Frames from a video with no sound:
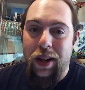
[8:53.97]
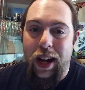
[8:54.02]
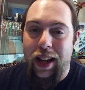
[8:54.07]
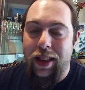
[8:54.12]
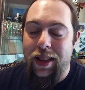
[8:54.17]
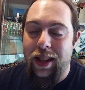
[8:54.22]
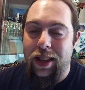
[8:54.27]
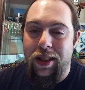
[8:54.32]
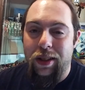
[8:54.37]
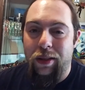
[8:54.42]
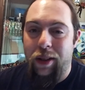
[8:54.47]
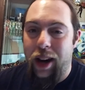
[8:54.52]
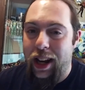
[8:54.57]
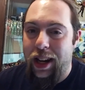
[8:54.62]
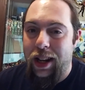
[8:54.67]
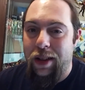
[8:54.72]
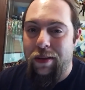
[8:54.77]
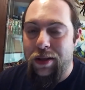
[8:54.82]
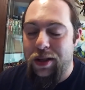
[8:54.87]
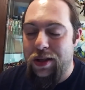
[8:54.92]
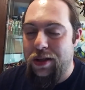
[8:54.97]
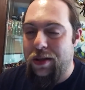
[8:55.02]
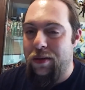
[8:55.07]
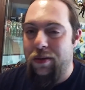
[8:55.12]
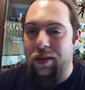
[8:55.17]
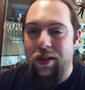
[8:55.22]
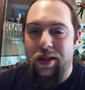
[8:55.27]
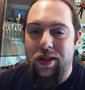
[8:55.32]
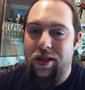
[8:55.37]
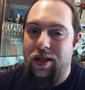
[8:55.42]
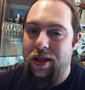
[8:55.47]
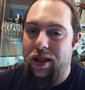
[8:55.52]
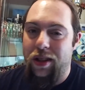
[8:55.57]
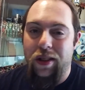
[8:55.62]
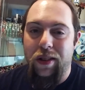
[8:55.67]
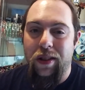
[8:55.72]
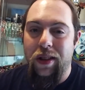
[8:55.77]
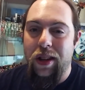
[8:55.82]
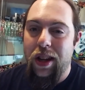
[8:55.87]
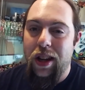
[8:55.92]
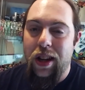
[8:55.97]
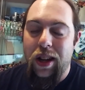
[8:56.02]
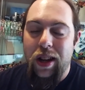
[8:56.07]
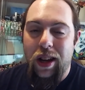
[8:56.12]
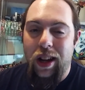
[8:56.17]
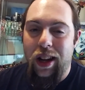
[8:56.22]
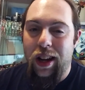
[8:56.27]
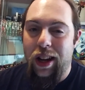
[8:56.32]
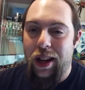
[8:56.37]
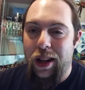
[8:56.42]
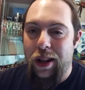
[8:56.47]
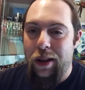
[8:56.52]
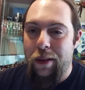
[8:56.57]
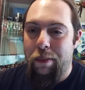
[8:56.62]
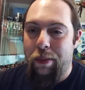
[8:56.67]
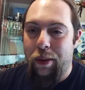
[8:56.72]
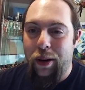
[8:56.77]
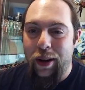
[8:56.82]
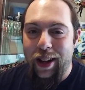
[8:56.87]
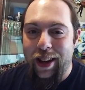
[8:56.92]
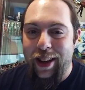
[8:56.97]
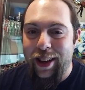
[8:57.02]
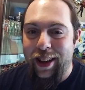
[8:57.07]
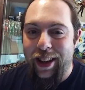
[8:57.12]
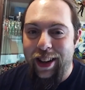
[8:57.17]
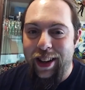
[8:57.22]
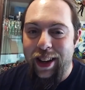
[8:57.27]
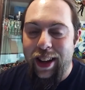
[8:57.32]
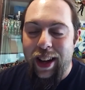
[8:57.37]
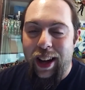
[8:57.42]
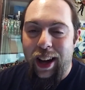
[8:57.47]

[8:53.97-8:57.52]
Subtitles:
I think the writing was still pretty good.